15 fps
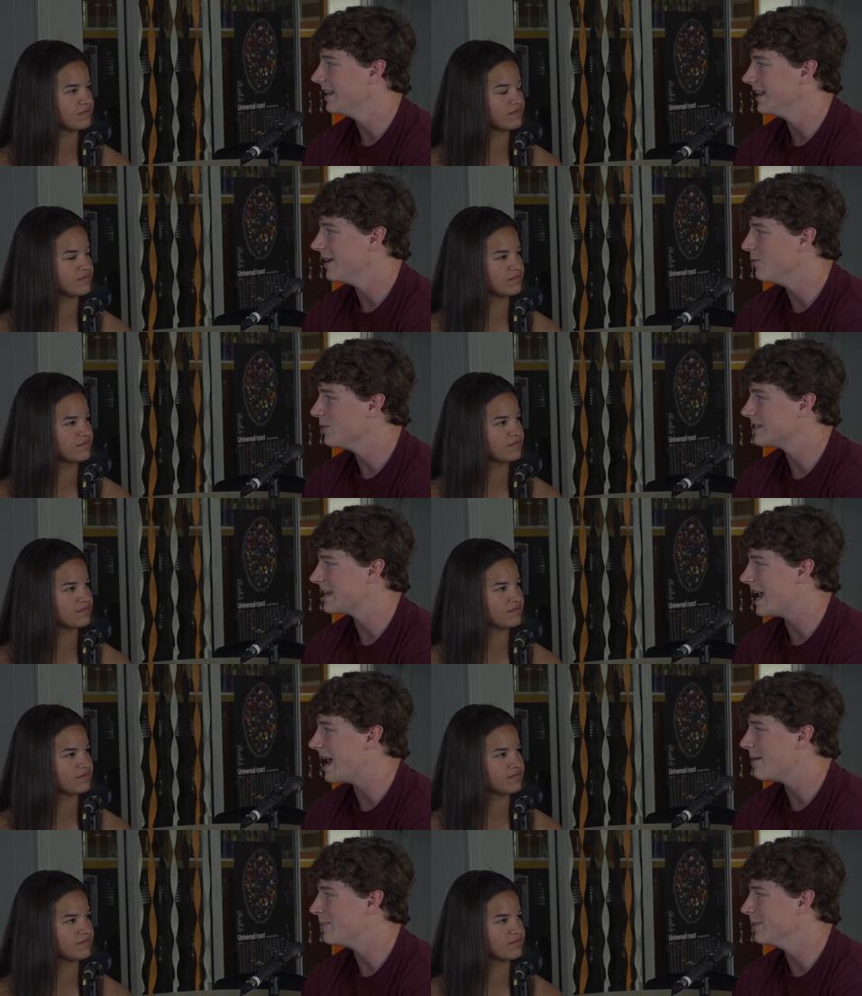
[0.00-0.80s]
Speaker 1: And once it
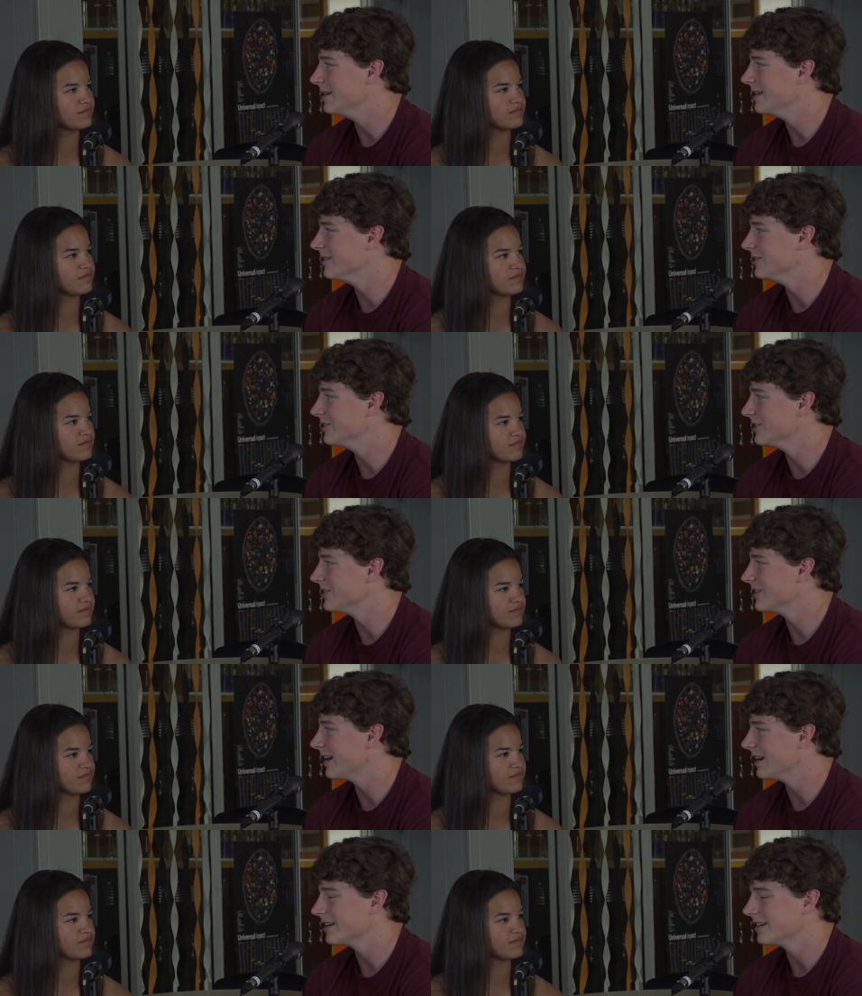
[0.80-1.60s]
happened, it was just
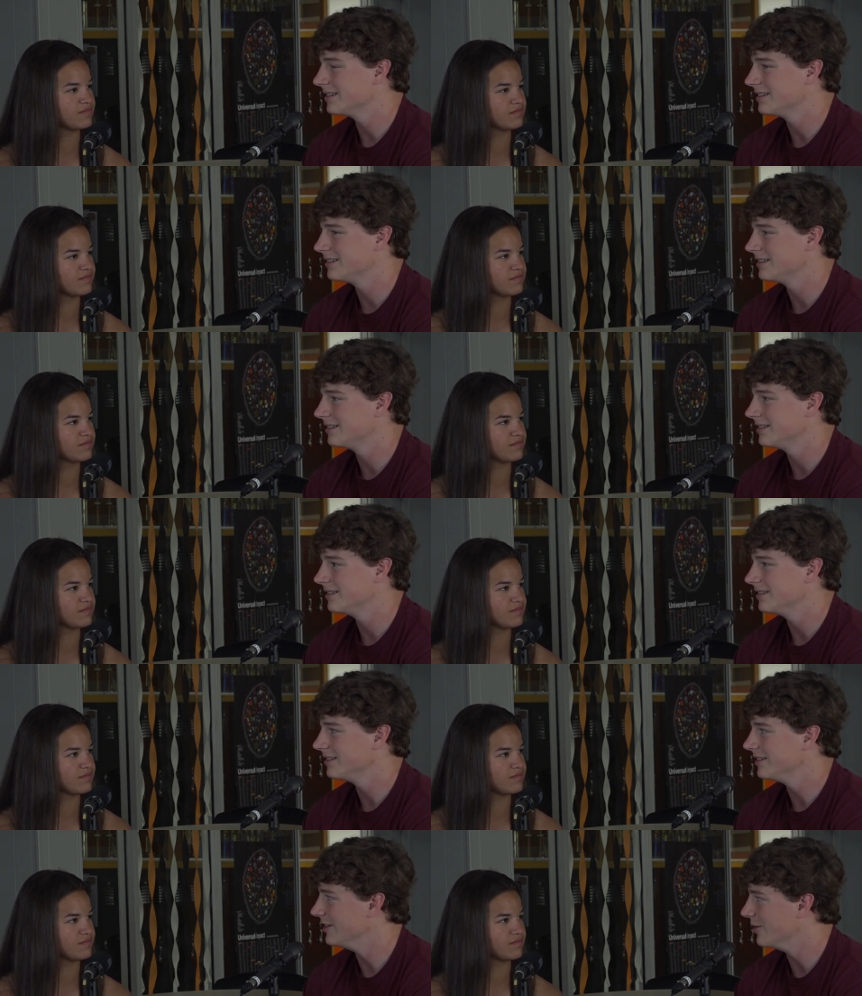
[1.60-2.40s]
like,
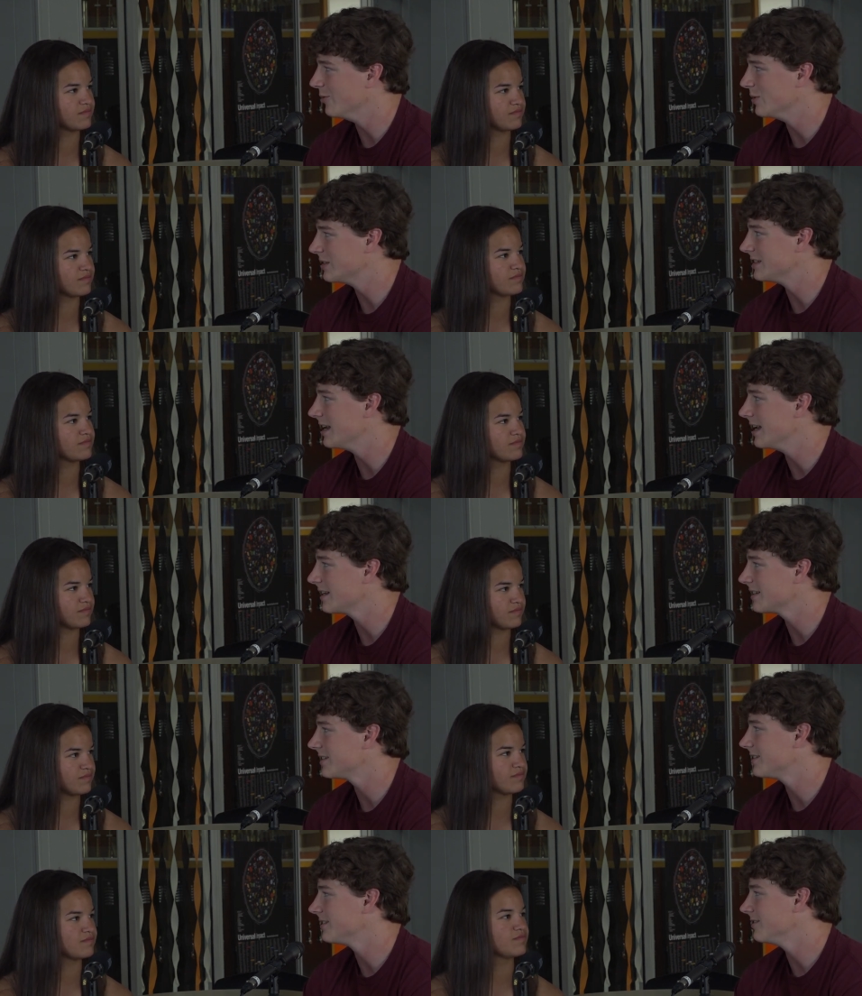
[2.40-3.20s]
you know, what's
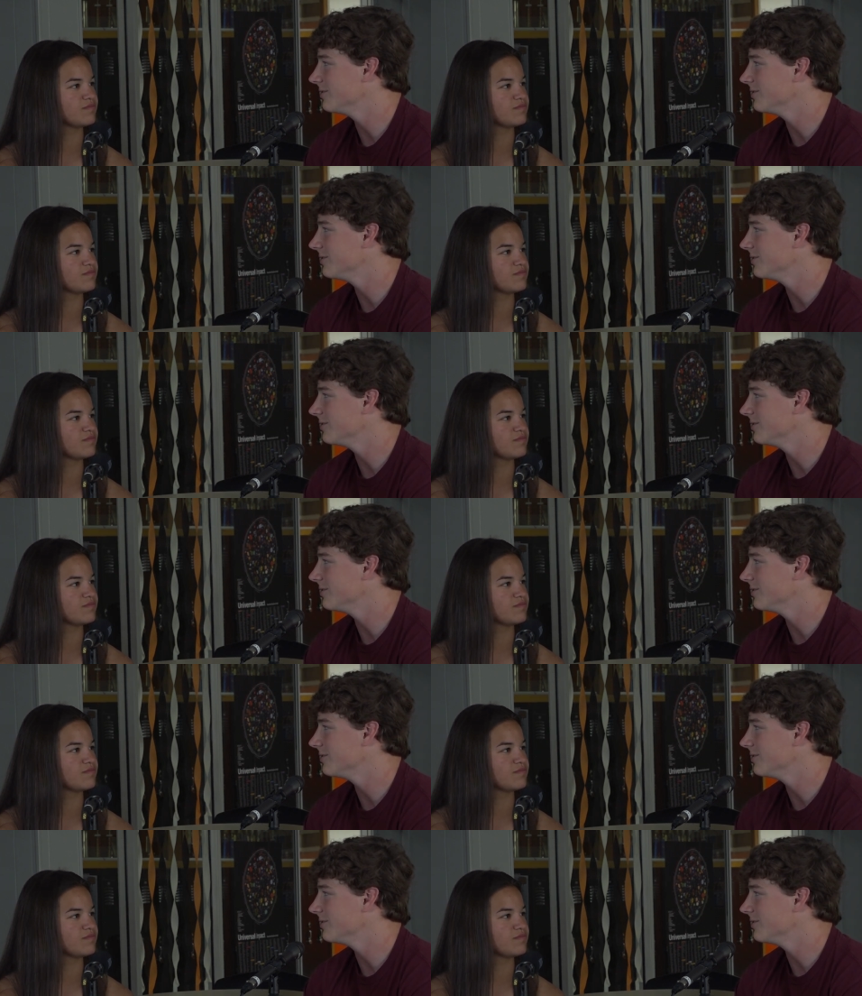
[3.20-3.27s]
next?